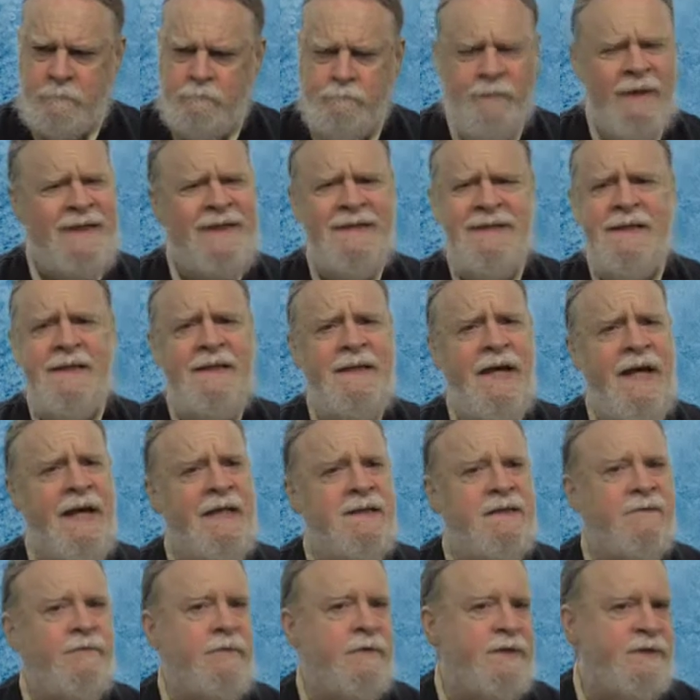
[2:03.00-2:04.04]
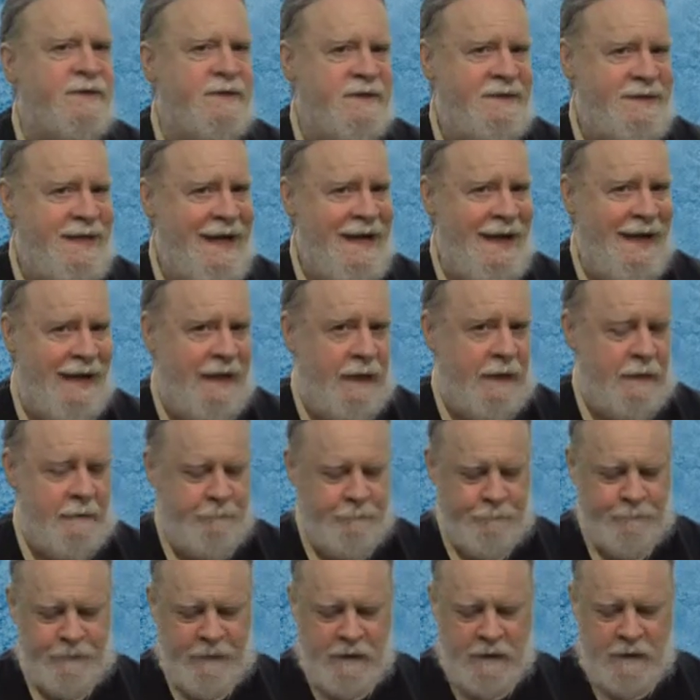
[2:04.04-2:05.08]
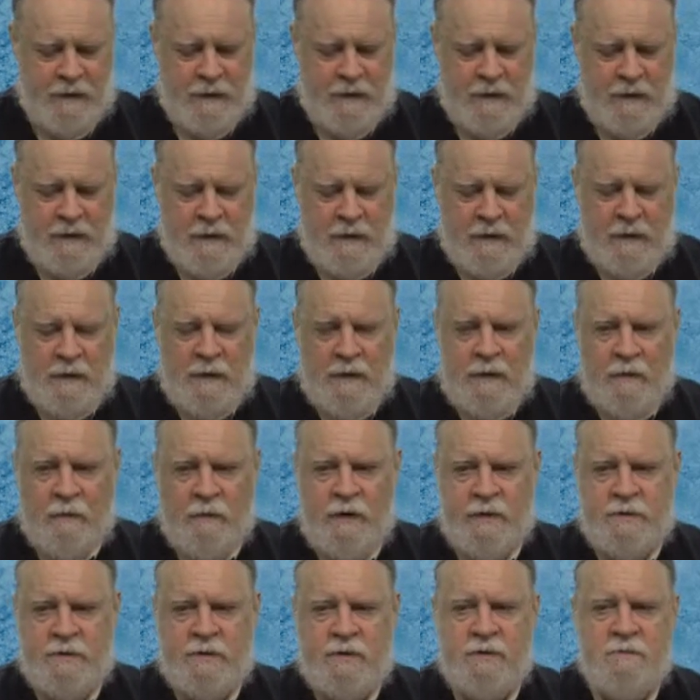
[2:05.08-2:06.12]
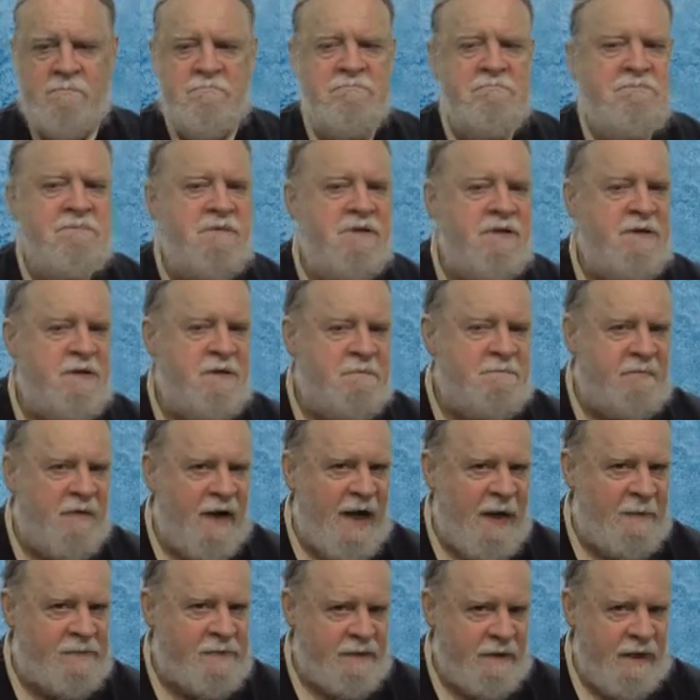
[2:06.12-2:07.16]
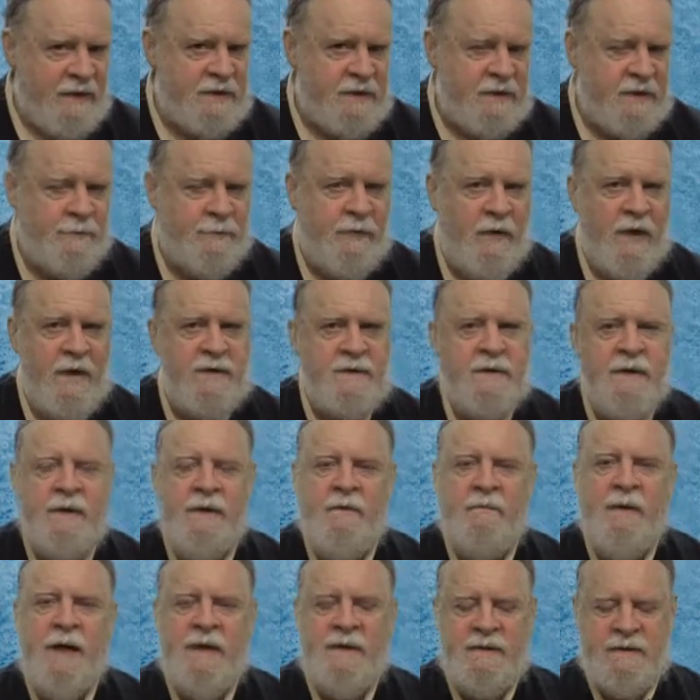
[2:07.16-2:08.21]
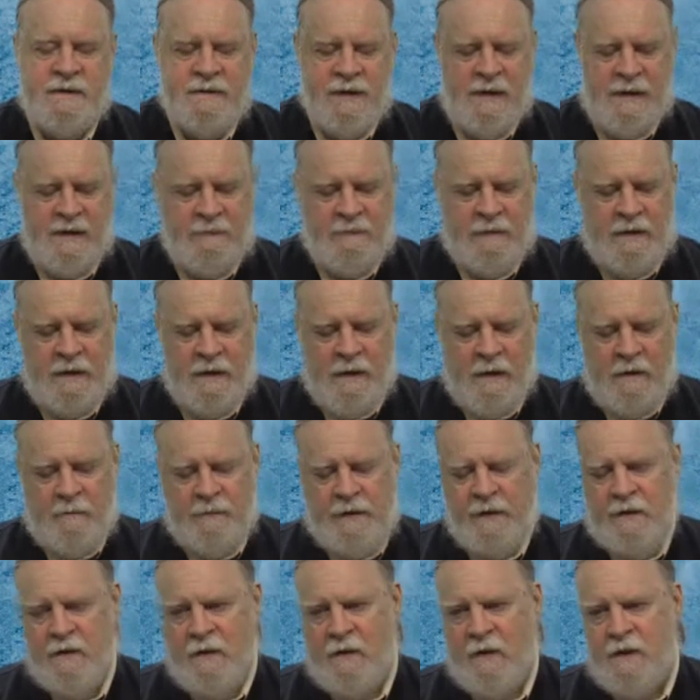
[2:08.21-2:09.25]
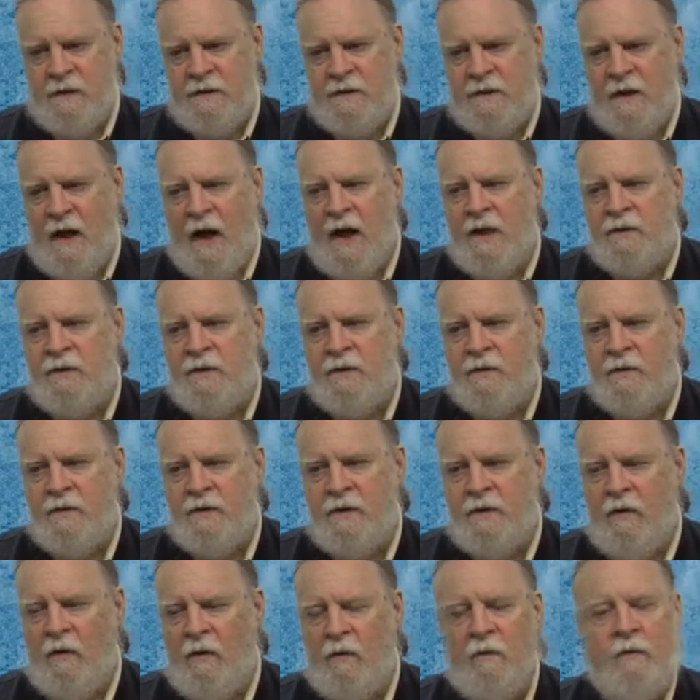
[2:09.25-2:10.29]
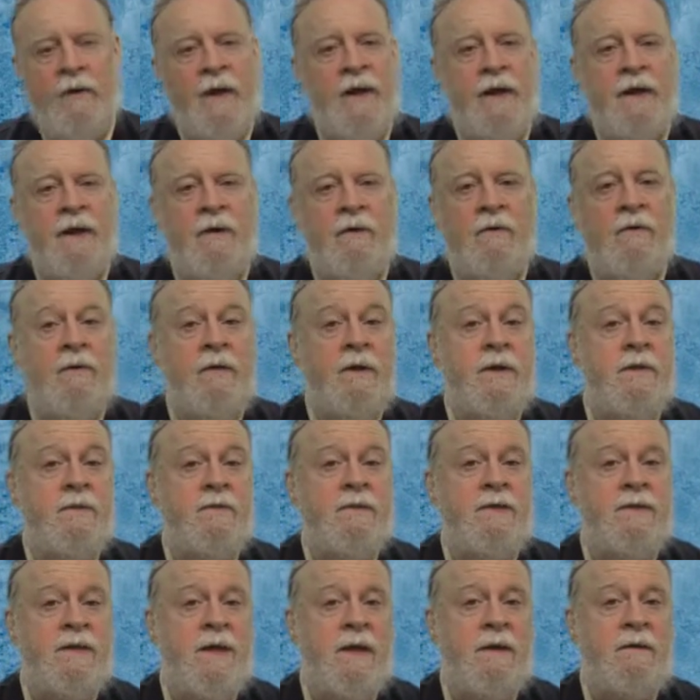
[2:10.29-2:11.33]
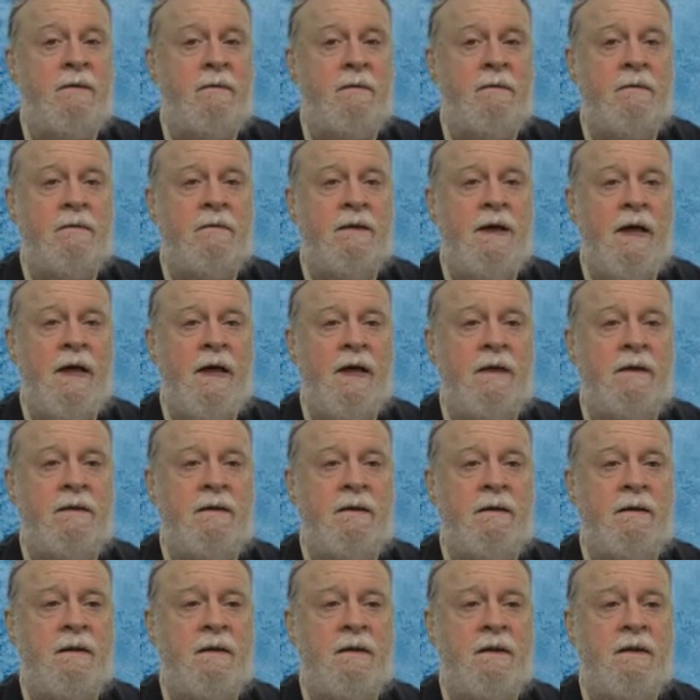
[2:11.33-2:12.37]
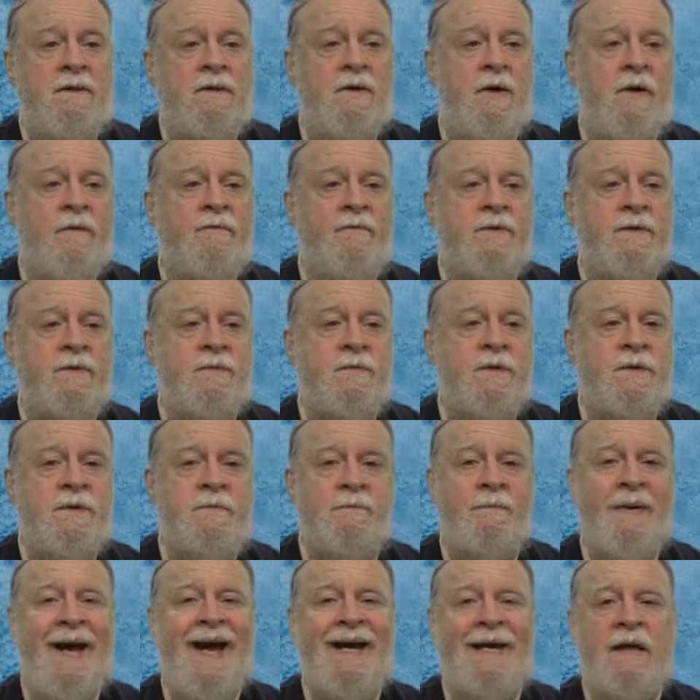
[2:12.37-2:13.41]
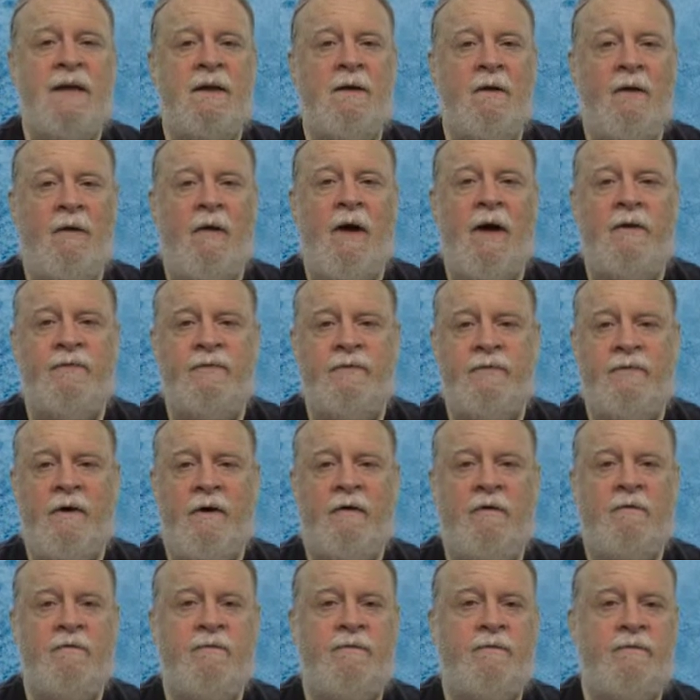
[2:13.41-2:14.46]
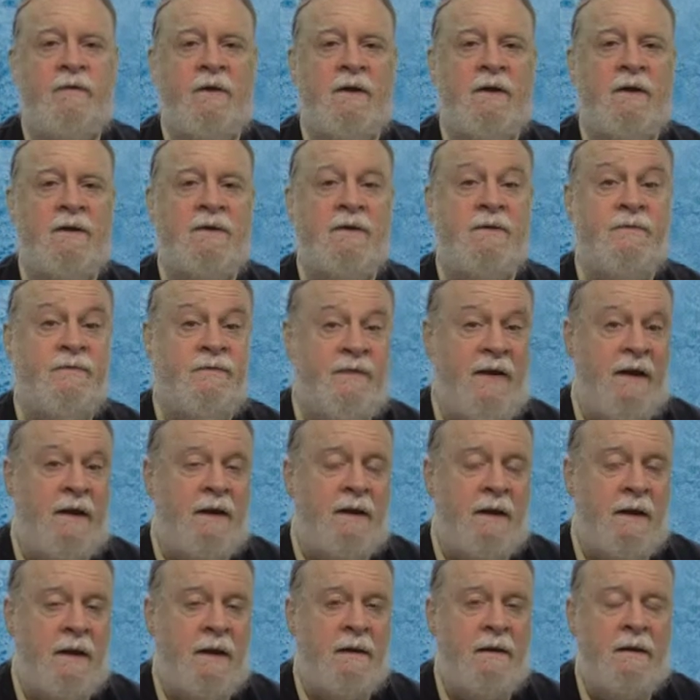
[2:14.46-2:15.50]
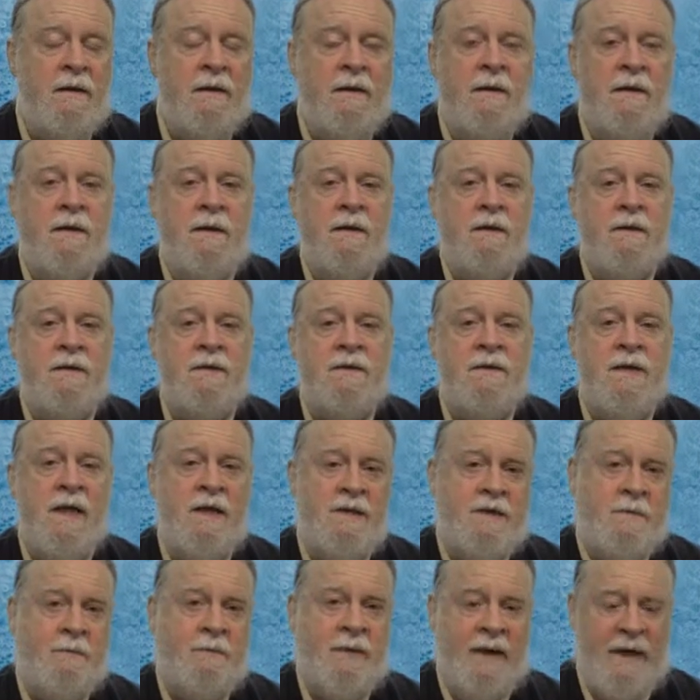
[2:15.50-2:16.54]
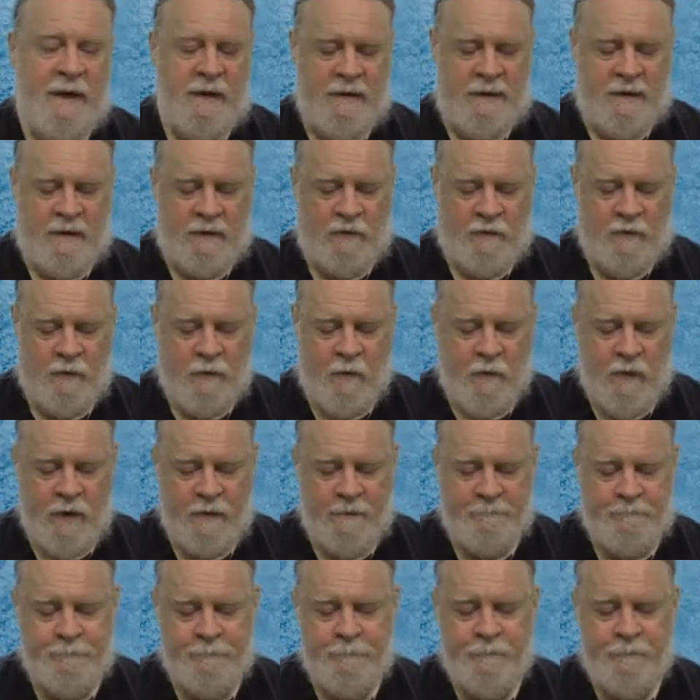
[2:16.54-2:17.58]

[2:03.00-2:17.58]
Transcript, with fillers: but he didn't ask for a stay, which is perhaps less surprising than it might seem because Koster had already earlier signaled that his office was backing off of uh, defending the state's ban in court.